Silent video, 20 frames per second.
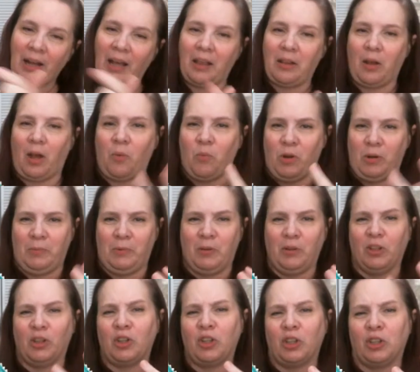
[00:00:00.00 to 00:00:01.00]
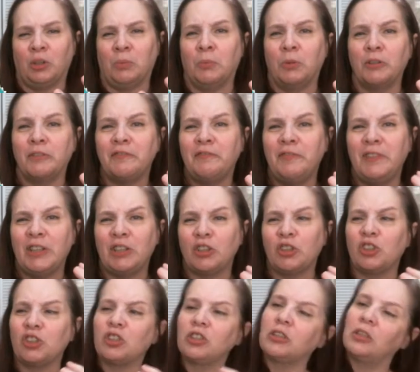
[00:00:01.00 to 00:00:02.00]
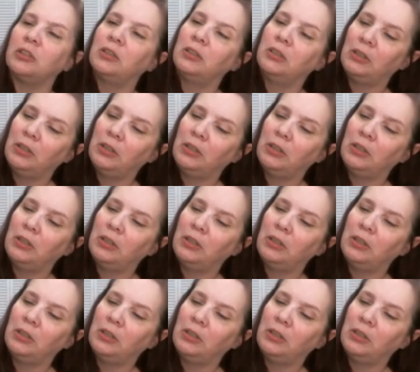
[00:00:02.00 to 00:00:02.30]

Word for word: I, I want him to look a little more fierce.